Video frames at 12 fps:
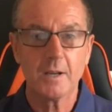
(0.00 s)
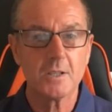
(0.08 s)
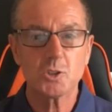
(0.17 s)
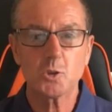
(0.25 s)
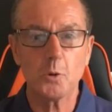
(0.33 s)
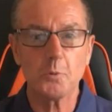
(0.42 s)

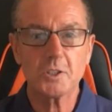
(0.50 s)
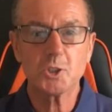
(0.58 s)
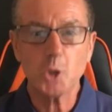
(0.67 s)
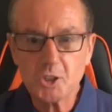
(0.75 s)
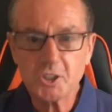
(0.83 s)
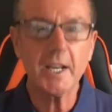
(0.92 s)
So
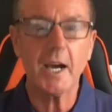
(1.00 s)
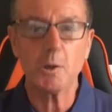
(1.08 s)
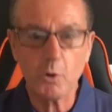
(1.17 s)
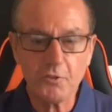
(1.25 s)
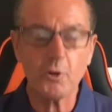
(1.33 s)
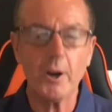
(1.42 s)
Judge and I
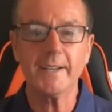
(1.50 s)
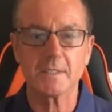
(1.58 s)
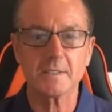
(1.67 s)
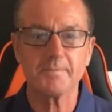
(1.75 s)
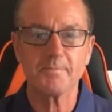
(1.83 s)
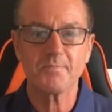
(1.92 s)
were
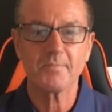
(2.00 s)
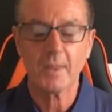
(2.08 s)
friends.